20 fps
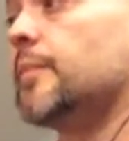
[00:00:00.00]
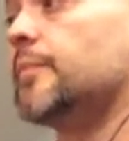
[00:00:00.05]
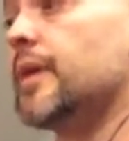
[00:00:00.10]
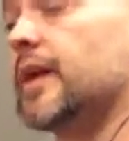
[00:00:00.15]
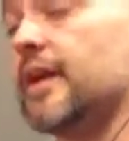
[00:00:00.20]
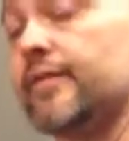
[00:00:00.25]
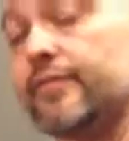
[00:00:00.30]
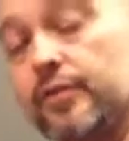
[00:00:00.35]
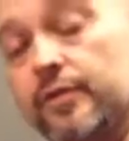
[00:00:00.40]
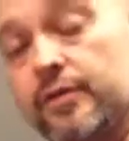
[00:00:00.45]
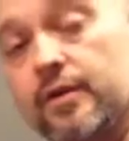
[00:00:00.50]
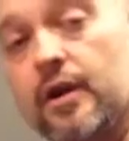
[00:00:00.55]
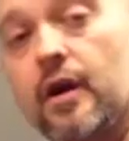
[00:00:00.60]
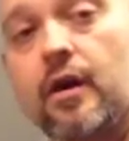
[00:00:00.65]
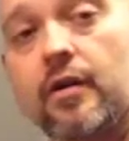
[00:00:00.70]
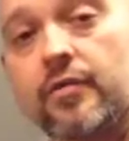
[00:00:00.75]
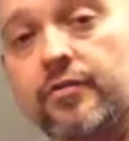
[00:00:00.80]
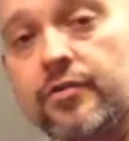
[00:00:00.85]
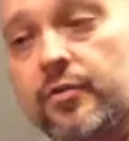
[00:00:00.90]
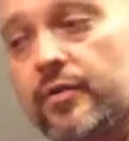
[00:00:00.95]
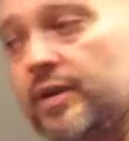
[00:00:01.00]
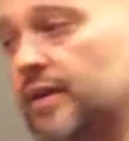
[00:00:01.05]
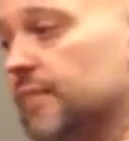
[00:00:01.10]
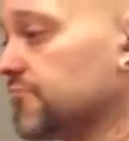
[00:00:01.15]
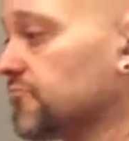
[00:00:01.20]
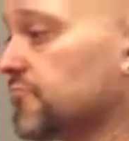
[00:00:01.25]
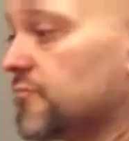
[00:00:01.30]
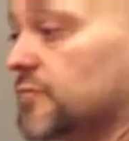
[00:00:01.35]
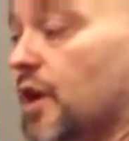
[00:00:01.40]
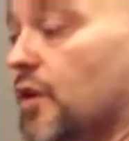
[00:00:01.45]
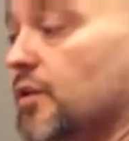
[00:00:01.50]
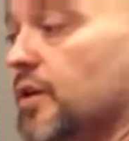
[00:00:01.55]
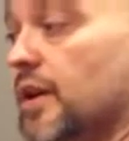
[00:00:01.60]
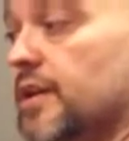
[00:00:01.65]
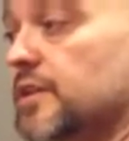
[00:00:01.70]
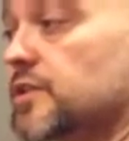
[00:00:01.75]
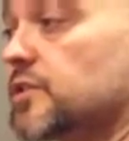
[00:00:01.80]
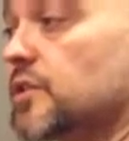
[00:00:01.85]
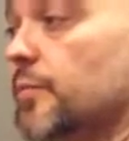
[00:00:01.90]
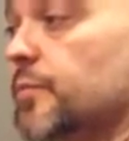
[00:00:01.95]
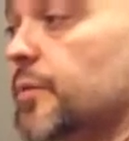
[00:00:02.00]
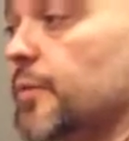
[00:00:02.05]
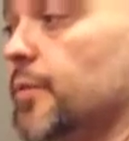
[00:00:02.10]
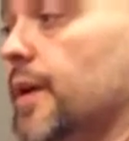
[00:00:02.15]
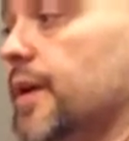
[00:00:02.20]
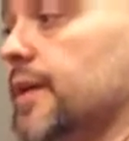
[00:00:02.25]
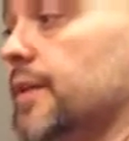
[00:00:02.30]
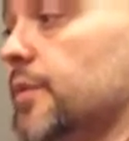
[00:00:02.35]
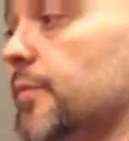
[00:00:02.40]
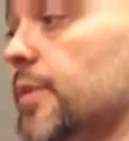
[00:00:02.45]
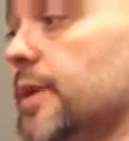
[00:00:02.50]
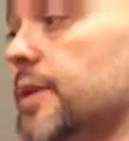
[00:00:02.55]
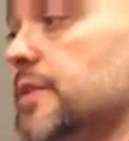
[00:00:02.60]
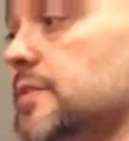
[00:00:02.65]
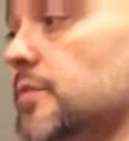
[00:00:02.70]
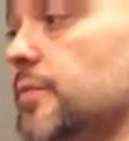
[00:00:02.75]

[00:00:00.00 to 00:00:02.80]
But if you can't do it, don't let it stop you playing the piece.